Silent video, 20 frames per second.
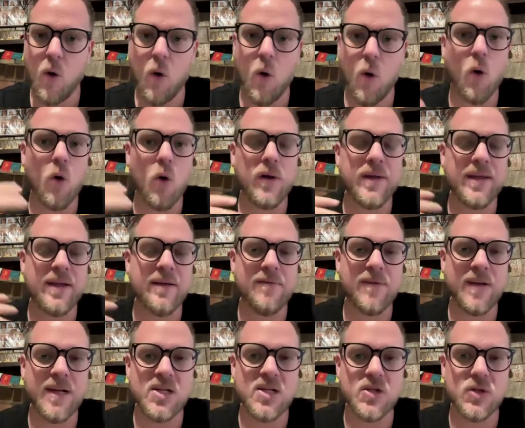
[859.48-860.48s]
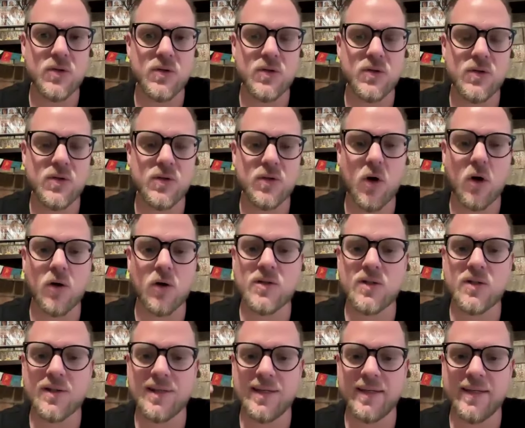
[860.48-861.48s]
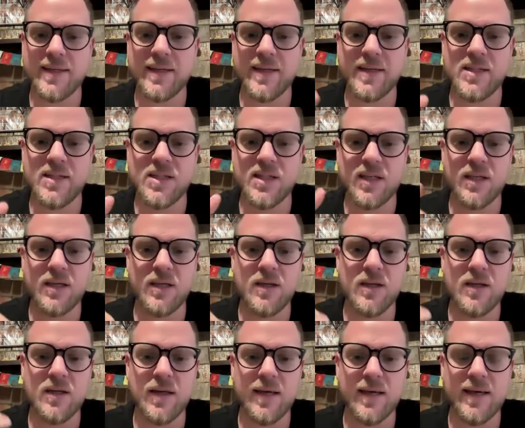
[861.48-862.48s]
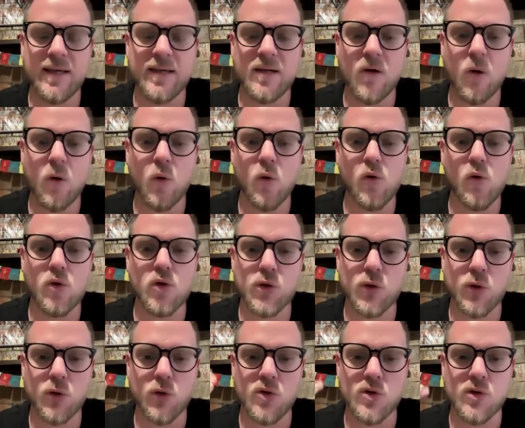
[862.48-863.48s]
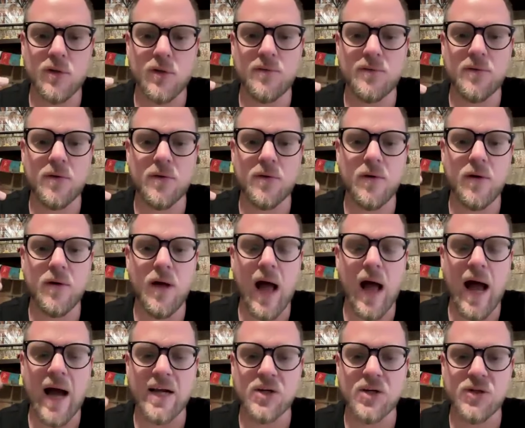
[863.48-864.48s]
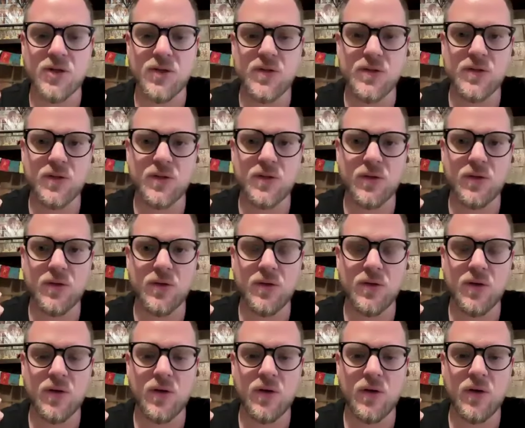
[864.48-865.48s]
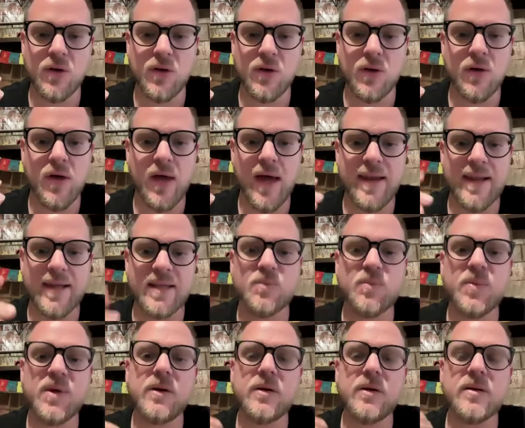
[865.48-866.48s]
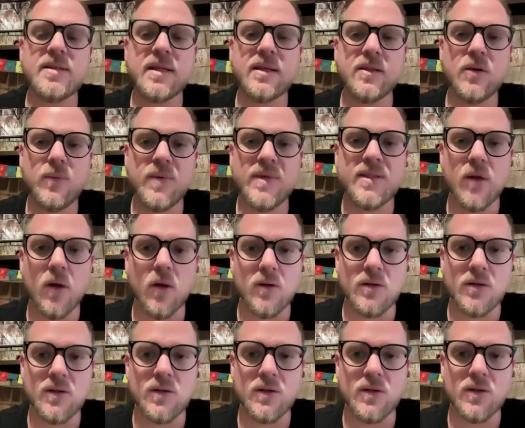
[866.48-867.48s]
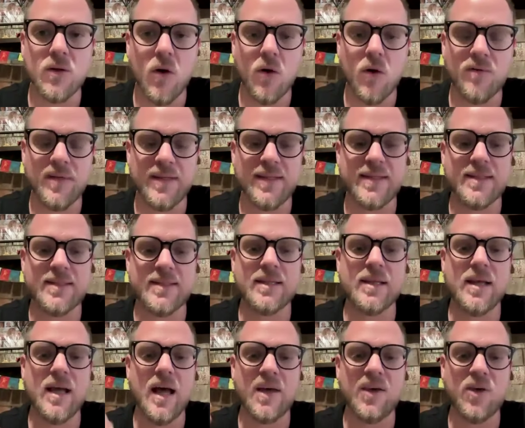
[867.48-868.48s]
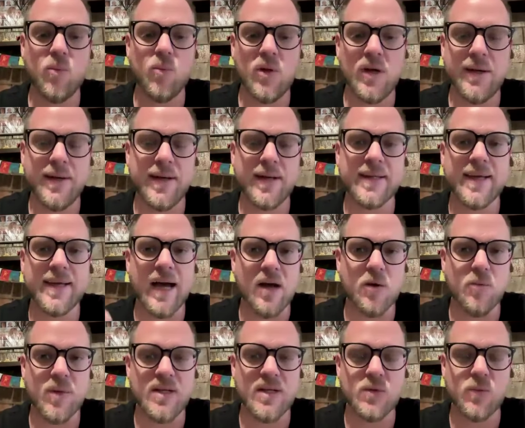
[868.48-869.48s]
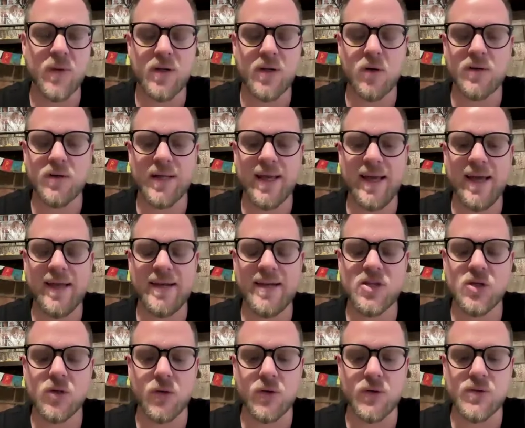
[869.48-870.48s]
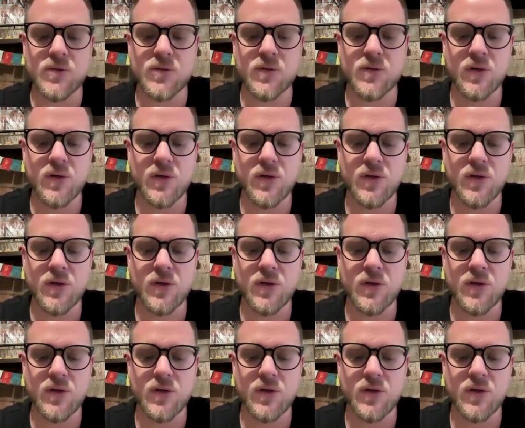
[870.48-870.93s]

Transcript: All the afflictions, constantly engaging in all sorts of actions and experiencing the results of these accumulated karmas without any choice.